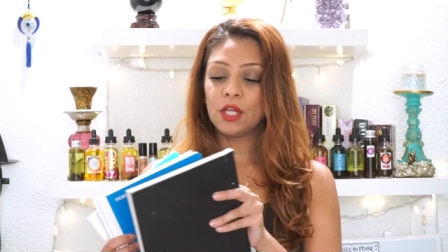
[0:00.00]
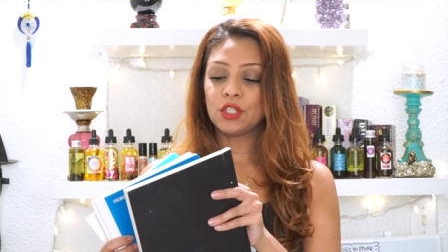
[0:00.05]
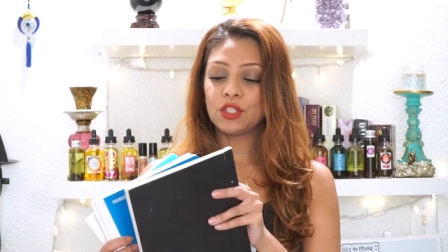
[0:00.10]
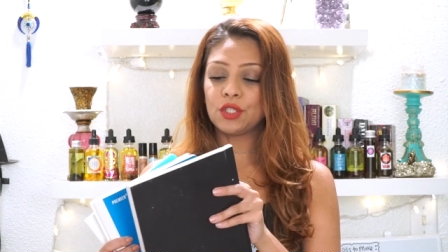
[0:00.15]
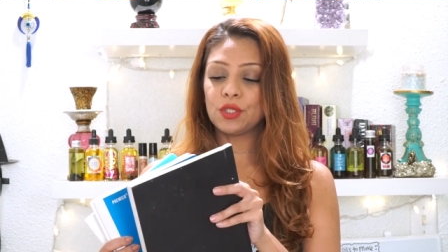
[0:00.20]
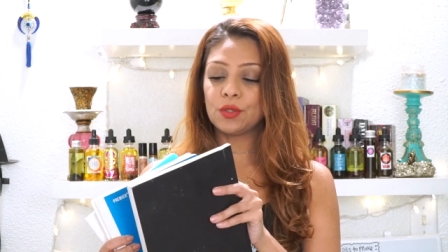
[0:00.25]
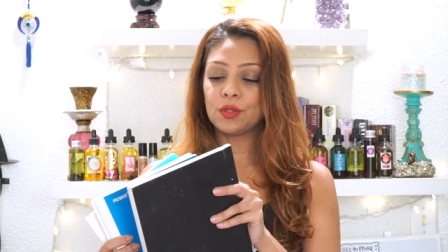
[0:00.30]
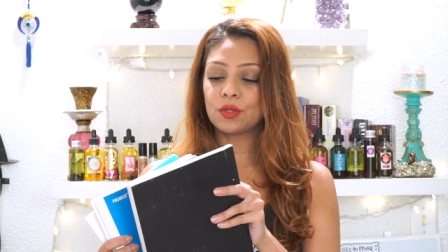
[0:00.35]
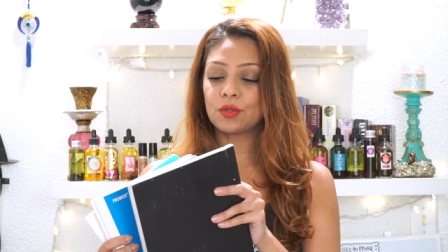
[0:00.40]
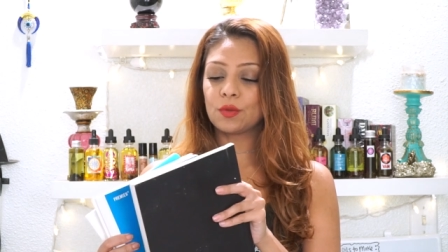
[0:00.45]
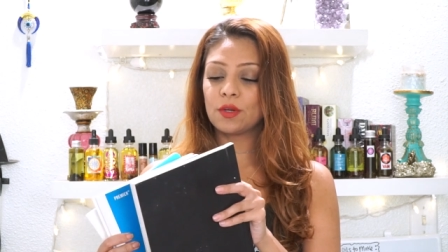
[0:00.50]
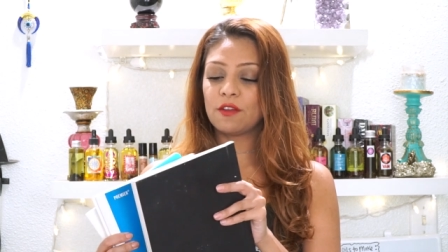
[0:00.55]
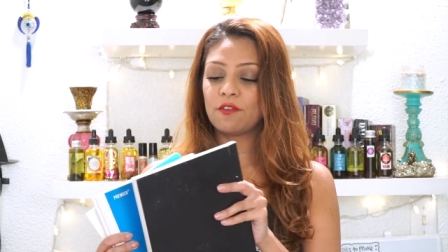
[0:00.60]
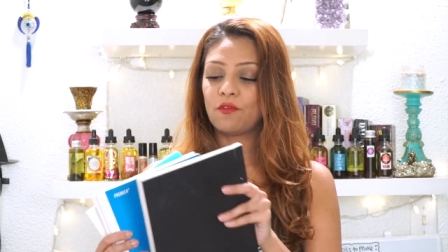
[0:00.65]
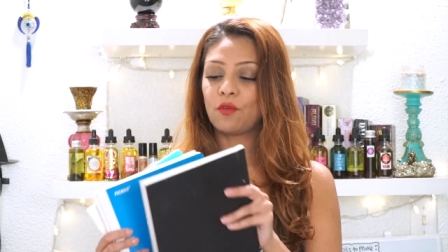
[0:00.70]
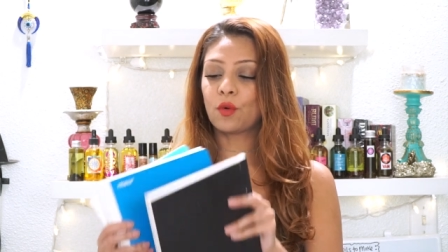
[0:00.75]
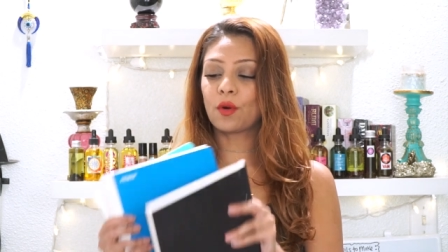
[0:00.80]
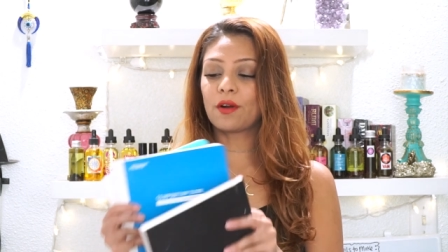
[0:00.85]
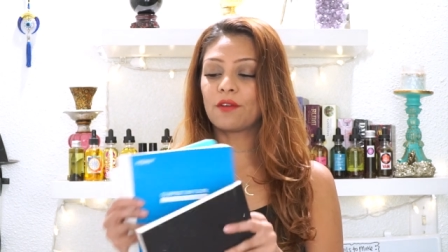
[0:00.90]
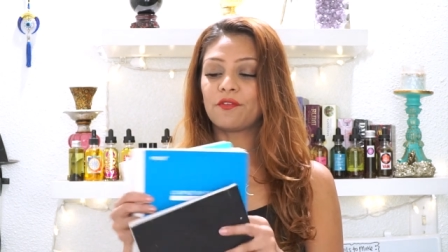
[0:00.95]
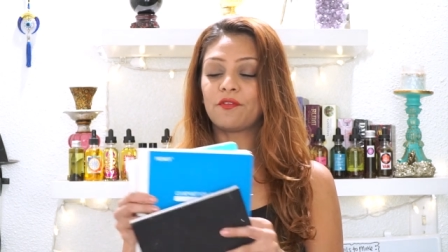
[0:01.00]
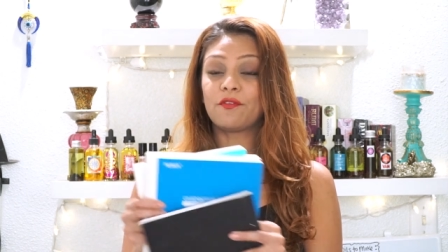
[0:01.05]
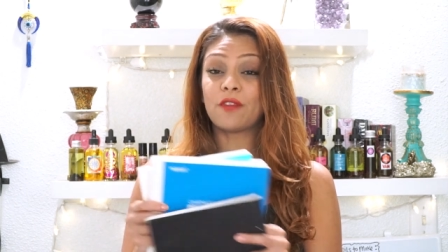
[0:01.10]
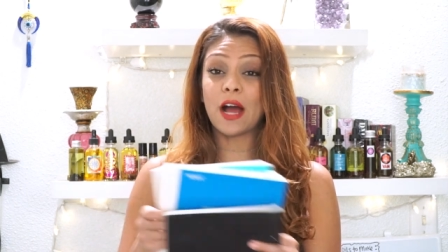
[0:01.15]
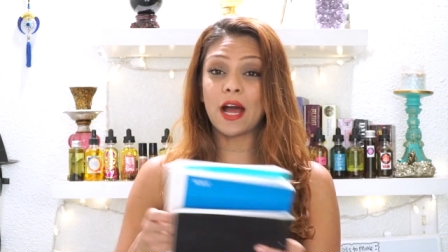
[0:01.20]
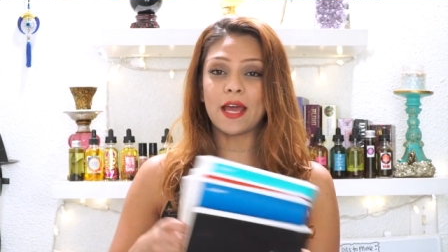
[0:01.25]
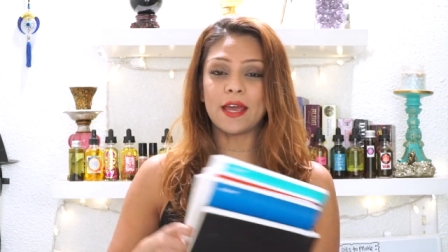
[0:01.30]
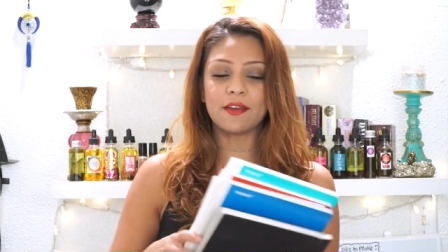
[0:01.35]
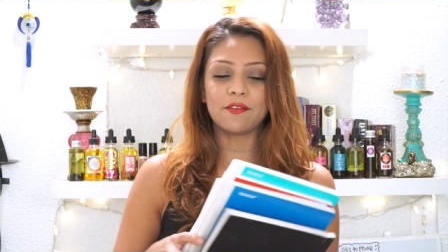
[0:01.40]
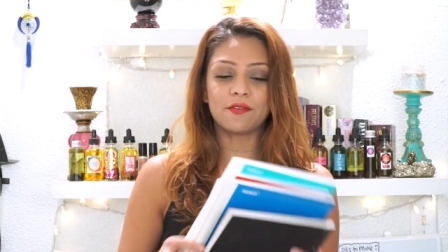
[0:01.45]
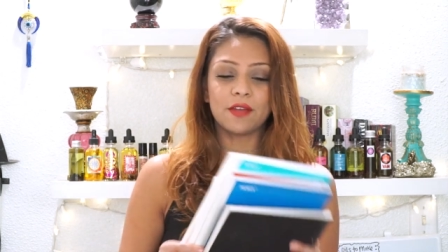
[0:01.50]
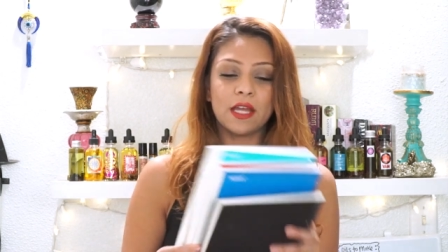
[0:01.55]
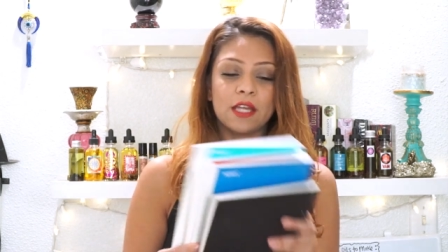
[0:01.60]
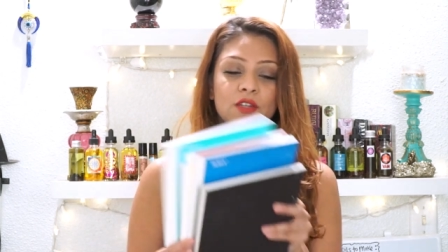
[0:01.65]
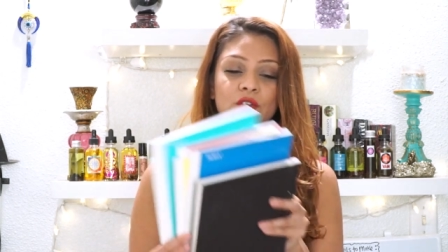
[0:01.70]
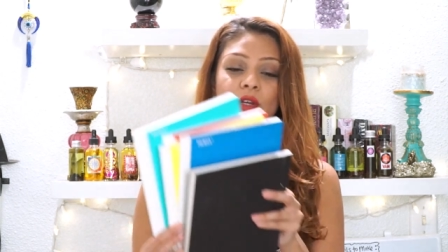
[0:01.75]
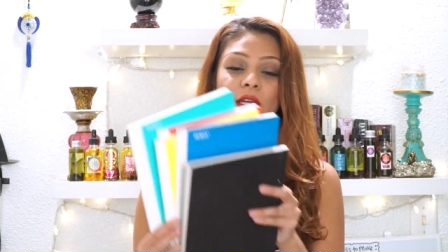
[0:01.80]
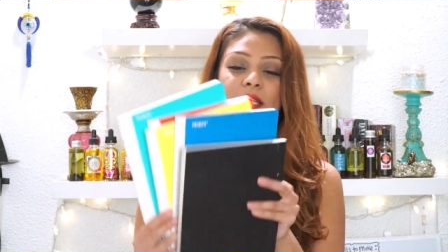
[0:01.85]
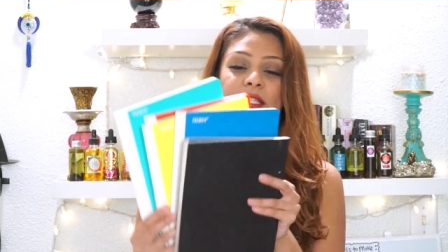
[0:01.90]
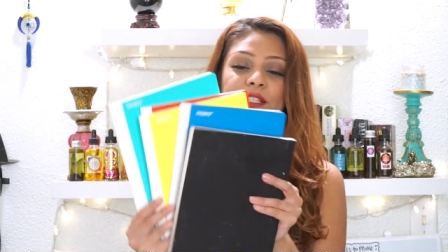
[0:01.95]
2, 3, 4, 5,
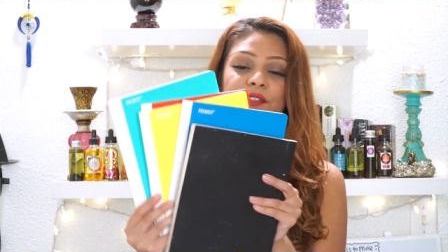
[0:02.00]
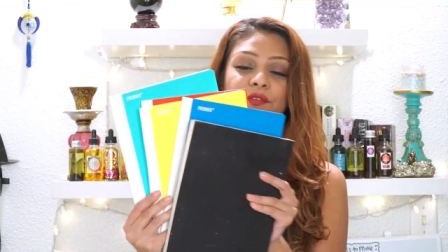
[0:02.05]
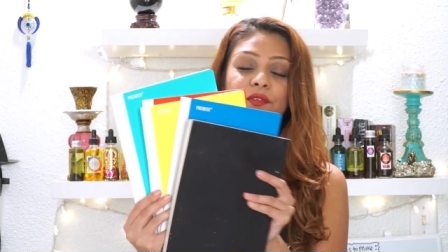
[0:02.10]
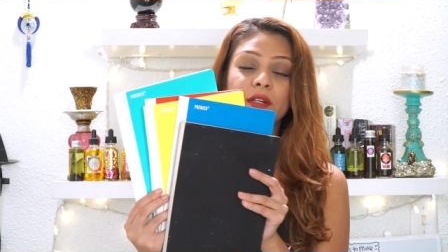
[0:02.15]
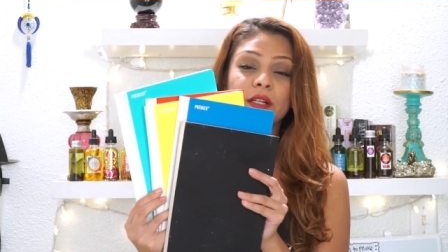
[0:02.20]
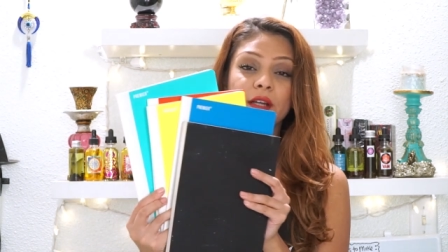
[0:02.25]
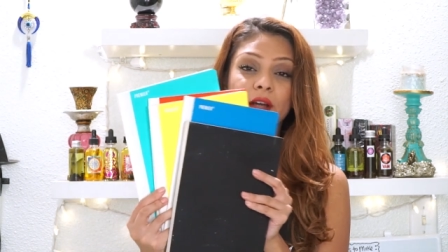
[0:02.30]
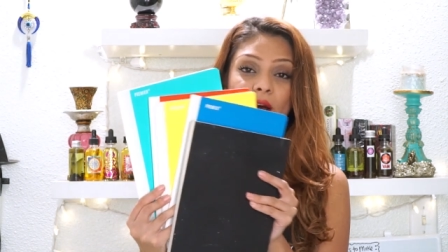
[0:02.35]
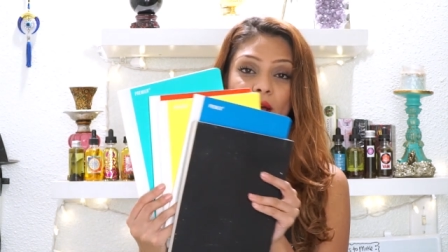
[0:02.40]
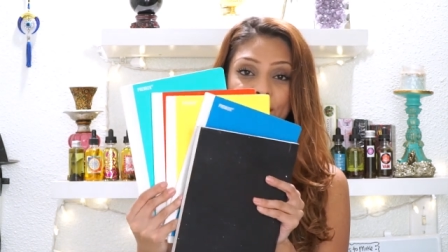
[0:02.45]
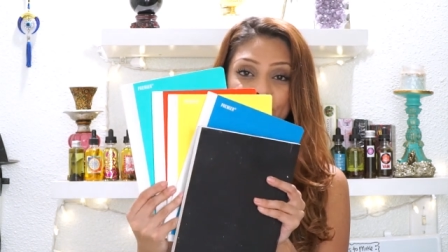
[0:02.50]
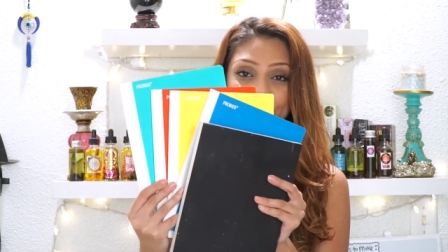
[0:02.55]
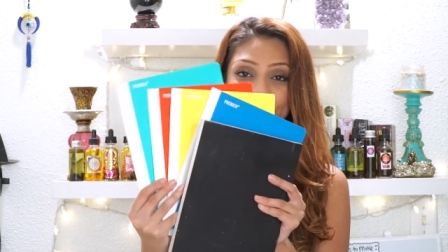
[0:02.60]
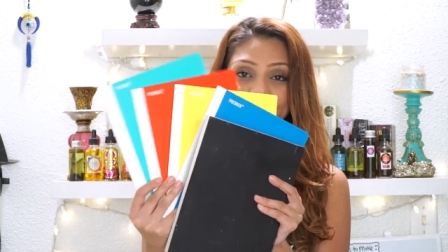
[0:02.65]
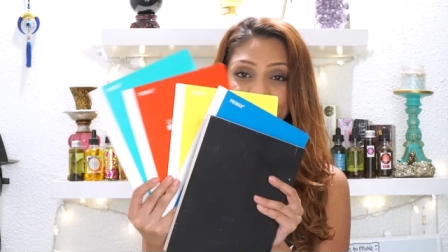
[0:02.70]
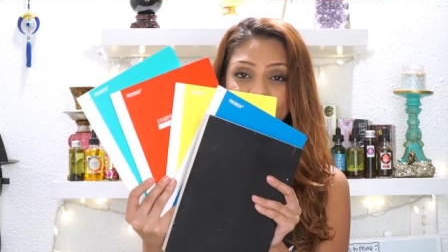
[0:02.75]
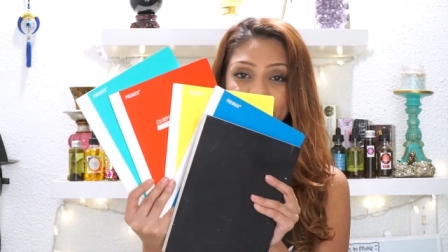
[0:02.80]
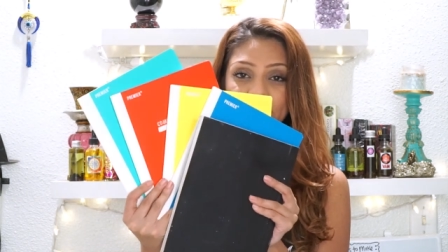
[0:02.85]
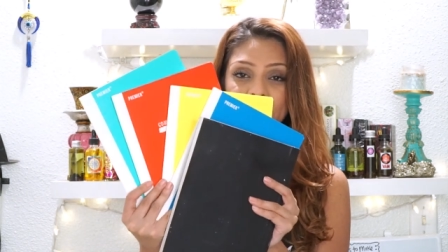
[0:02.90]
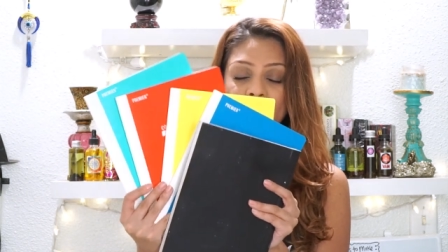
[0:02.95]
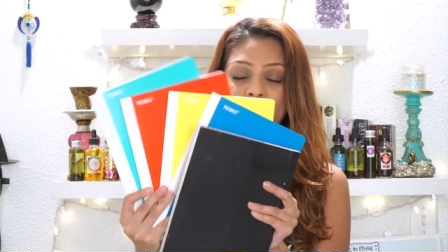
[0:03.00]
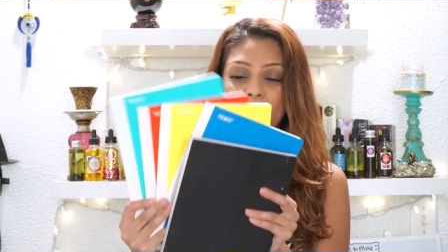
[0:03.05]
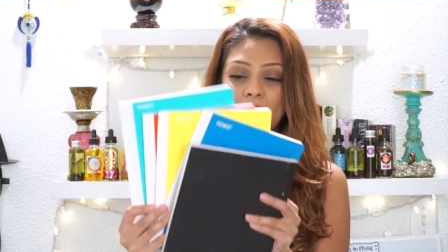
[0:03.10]
and you get different colors.